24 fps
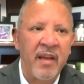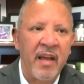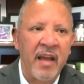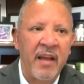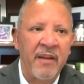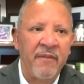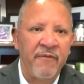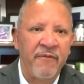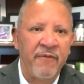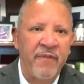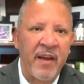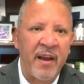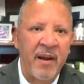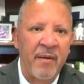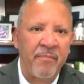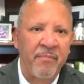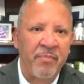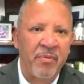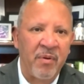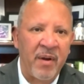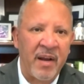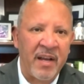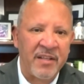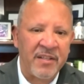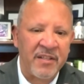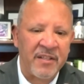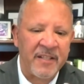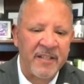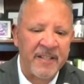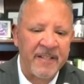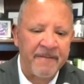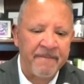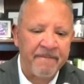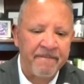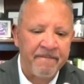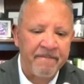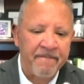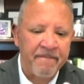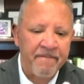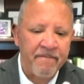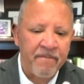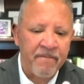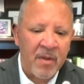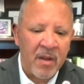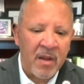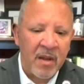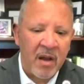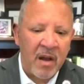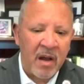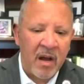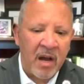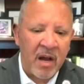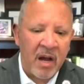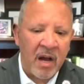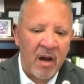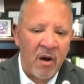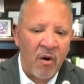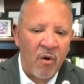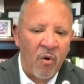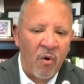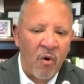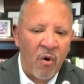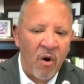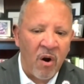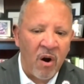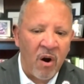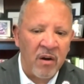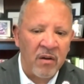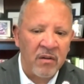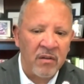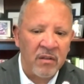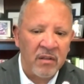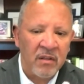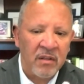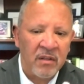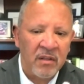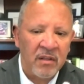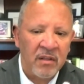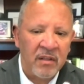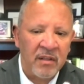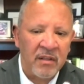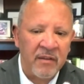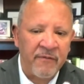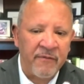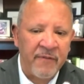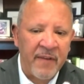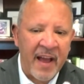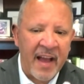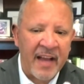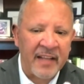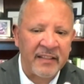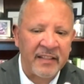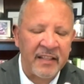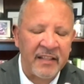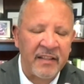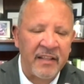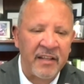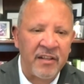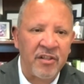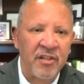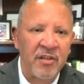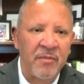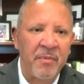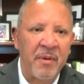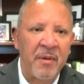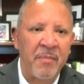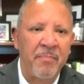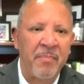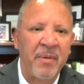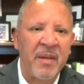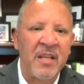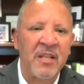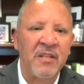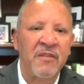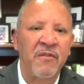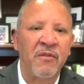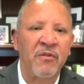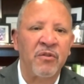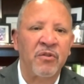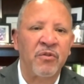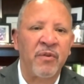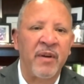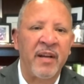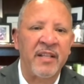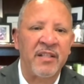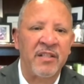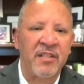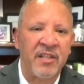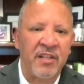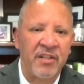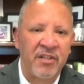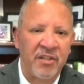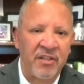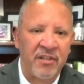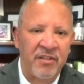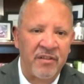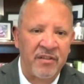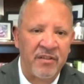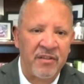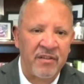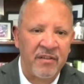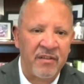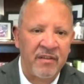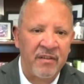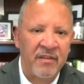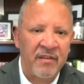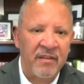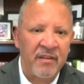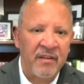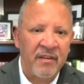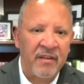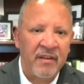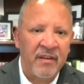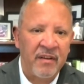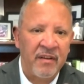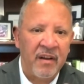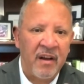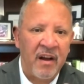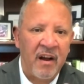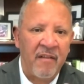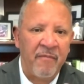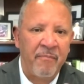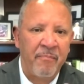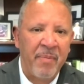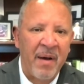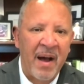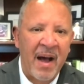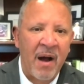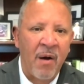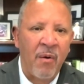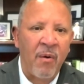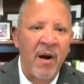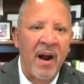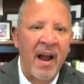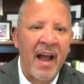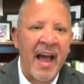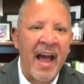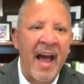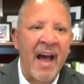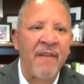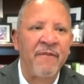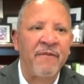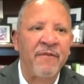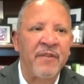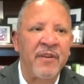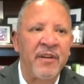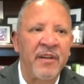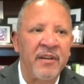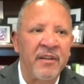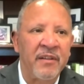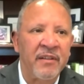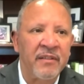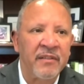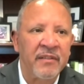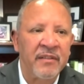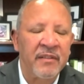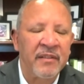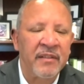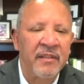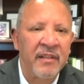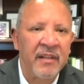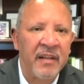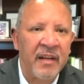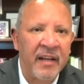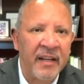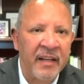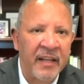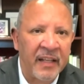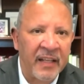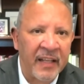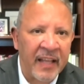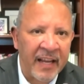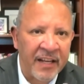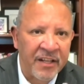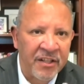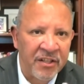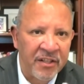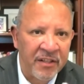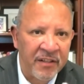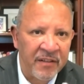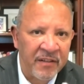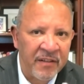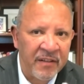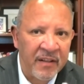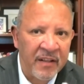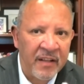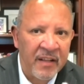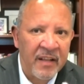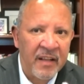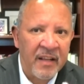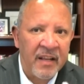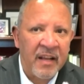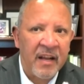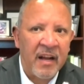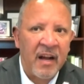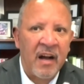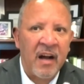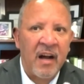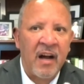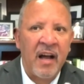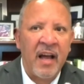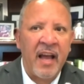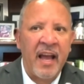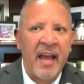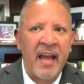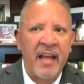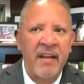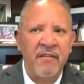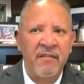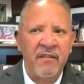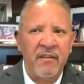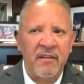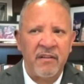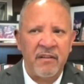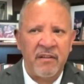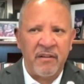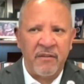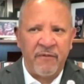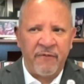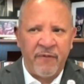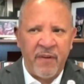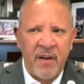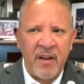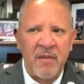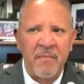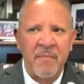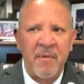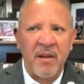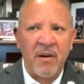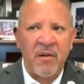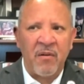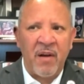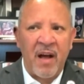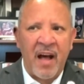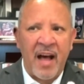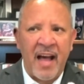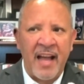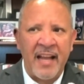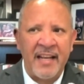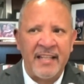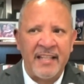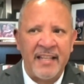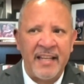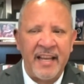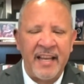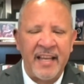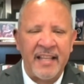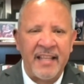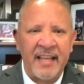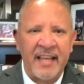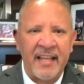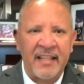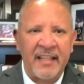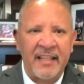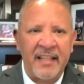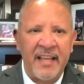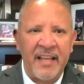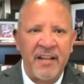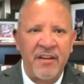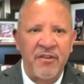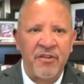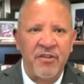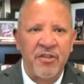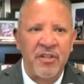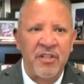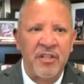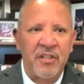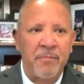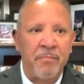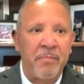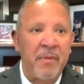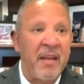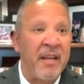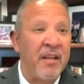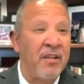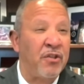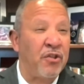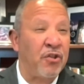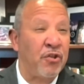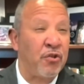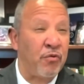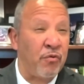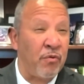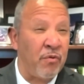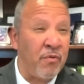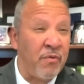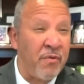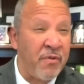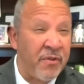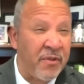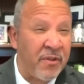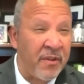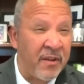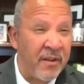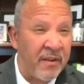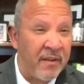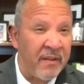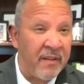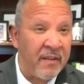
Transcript: and fair press, uh, or the fact that there should be peaceful transitions of power after an election. Uh, and the fundamental idea that leaders should speak truth